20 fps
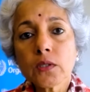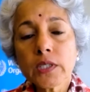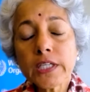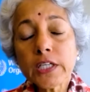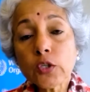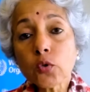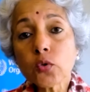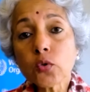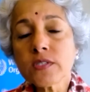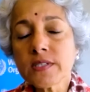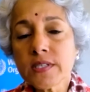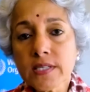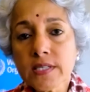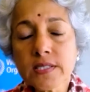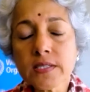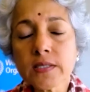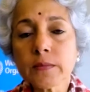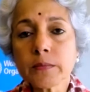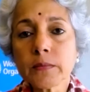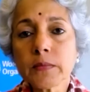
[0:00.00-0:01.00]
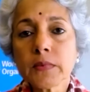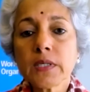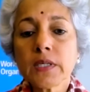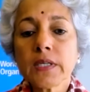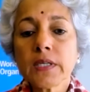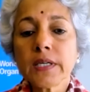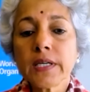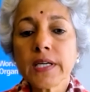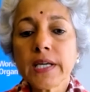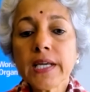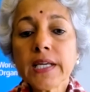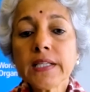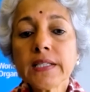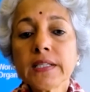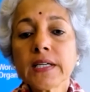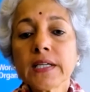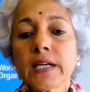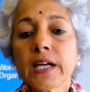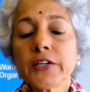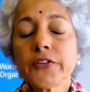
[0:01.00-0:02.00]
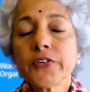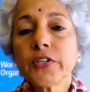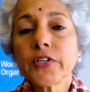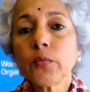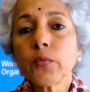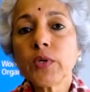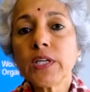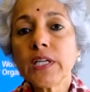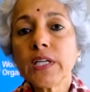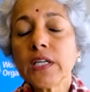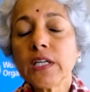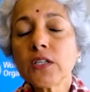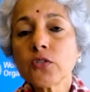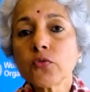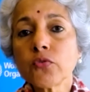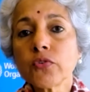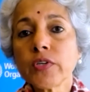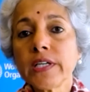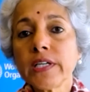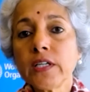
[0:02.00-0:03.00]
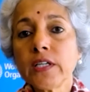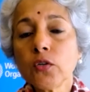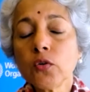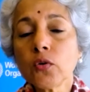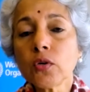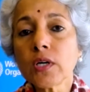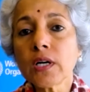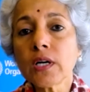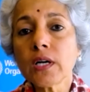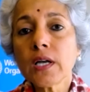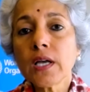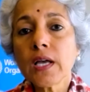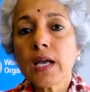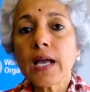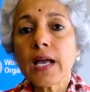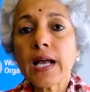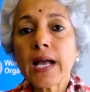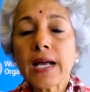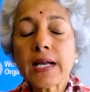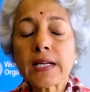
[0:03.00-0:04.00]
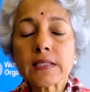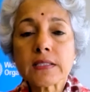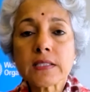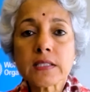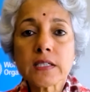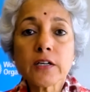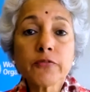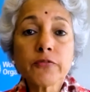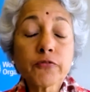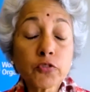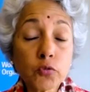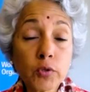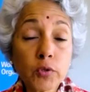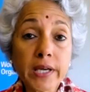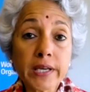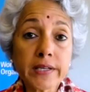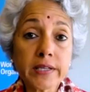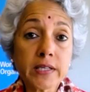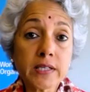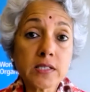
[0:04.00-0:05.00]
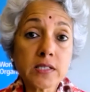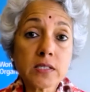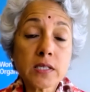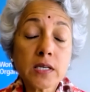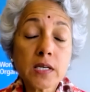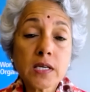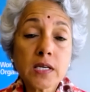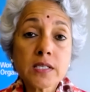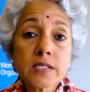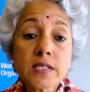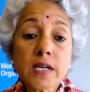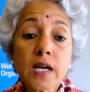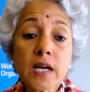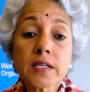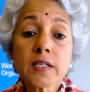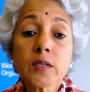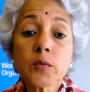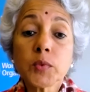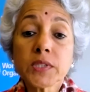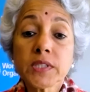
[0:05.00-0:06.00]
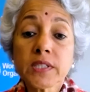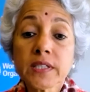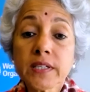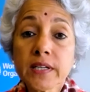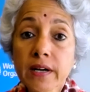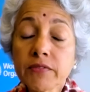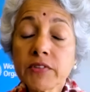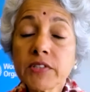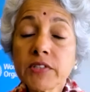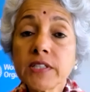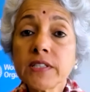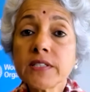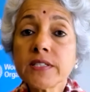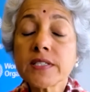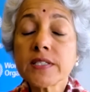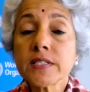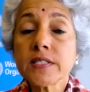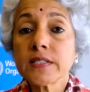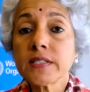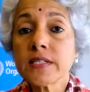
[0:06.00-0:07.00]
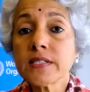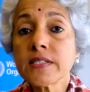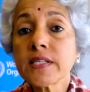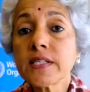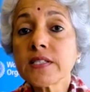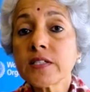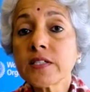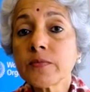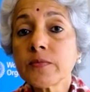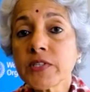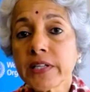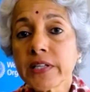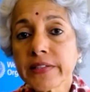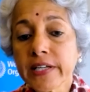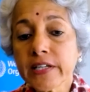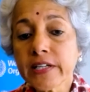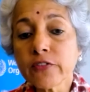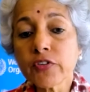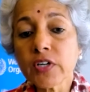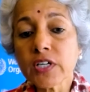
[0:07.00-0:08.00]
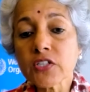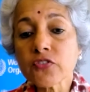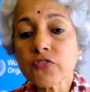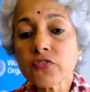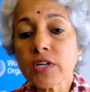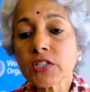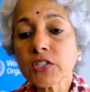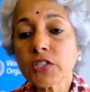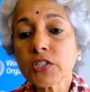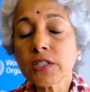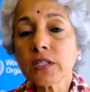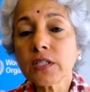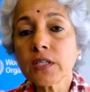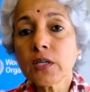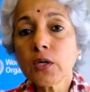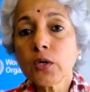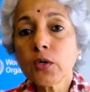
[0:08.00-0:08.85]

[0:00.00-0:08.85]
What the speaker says: ecosystem in the country, we need to really look at a few areas, starting with the governance, the systems, and the infrastructure.